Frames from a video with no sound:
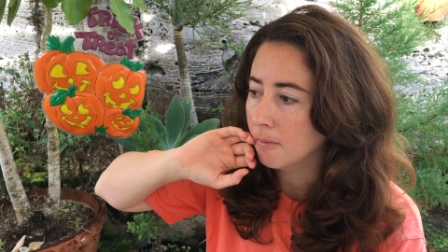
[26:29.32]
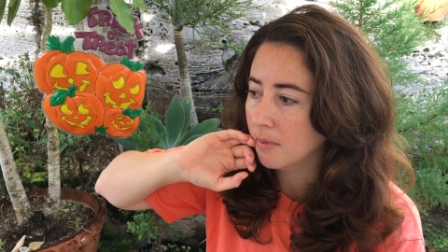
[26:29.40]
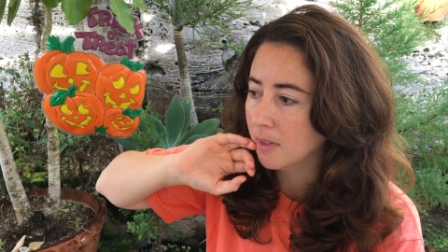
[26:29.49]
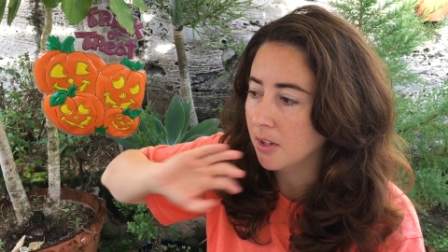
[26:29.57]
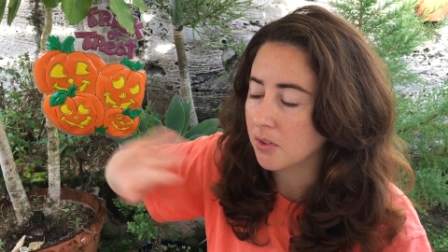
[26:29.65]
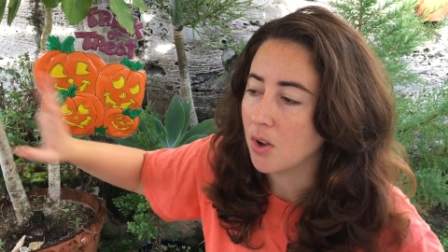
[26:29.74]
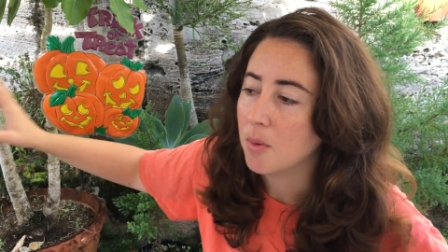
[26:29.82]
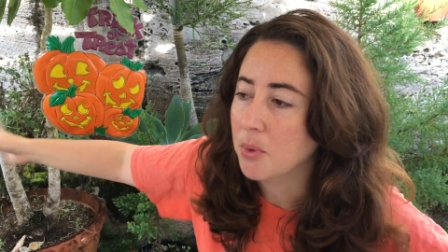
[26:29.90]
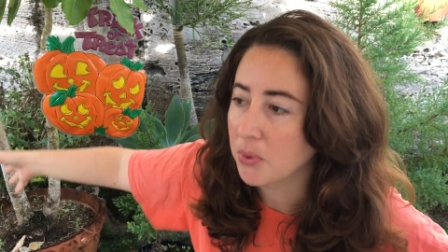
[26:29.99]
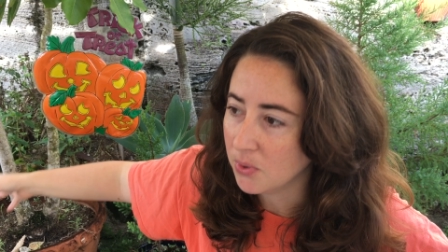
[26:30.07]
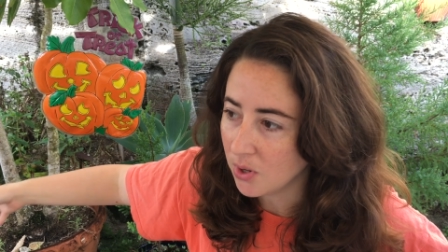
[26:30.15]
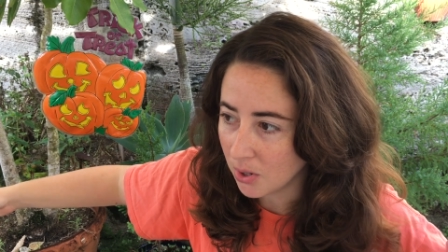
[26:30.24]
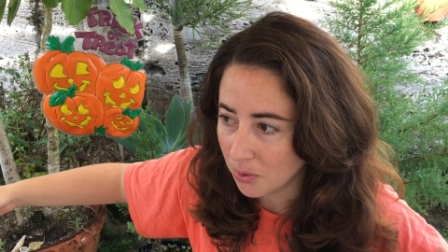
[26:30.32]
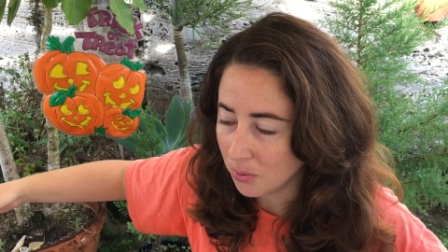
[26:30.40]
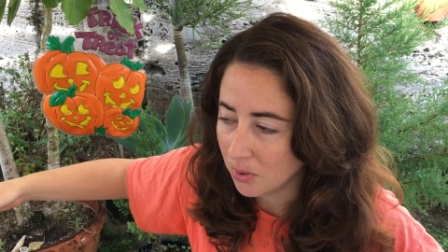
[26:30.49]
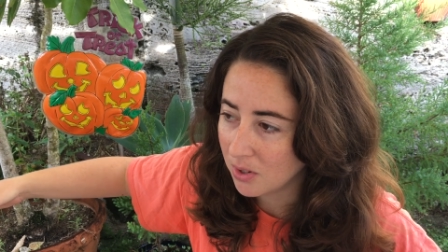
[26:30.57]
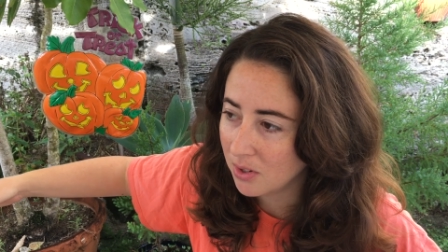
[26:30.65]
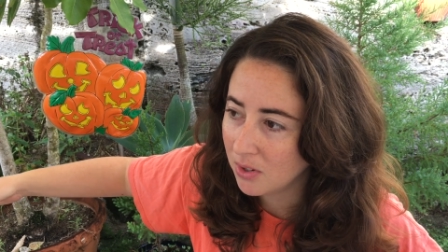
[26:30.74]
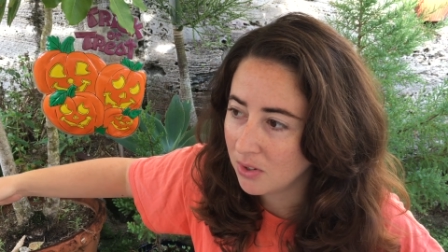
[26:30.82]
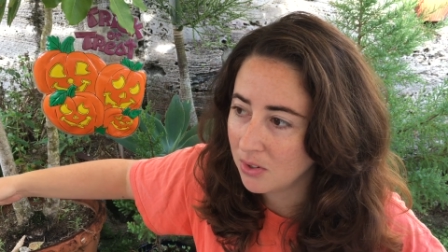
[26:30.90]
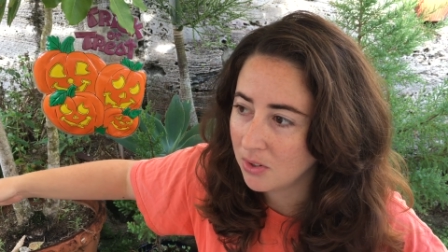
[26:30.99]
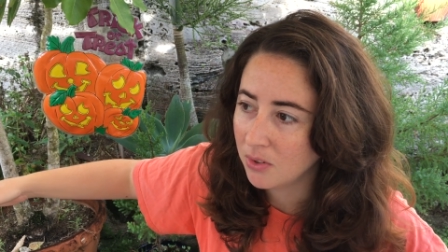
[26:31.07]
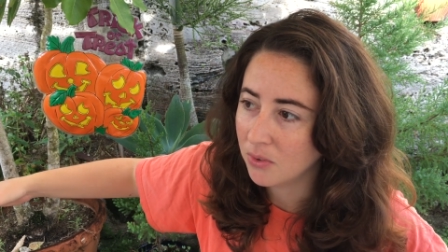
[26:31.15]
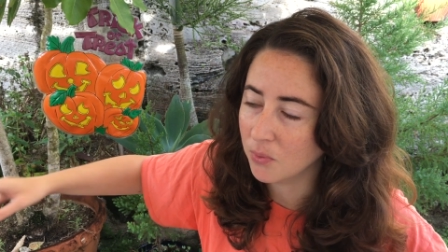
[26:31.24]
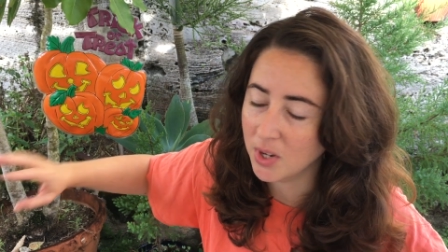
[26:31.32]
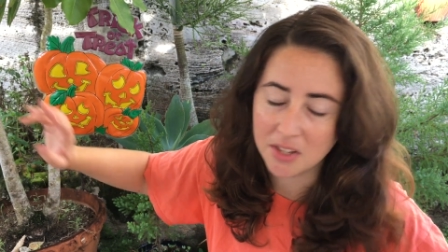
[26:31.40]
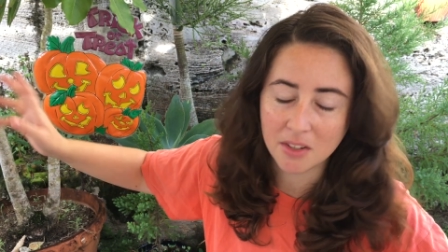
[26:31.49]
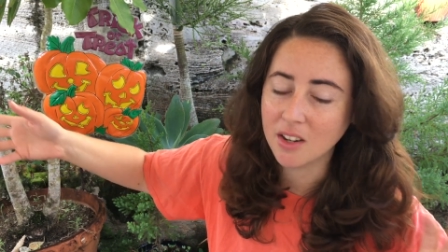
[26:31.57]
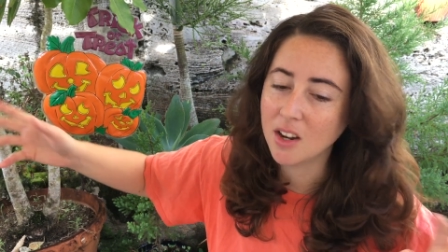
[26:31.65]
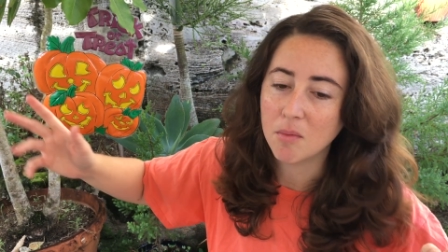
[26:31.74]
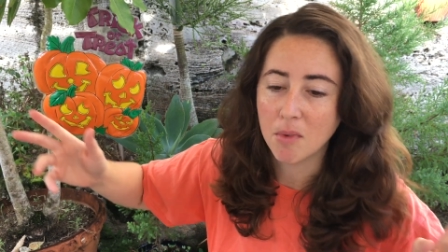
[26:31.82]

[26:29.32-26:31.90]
There's almost no reason in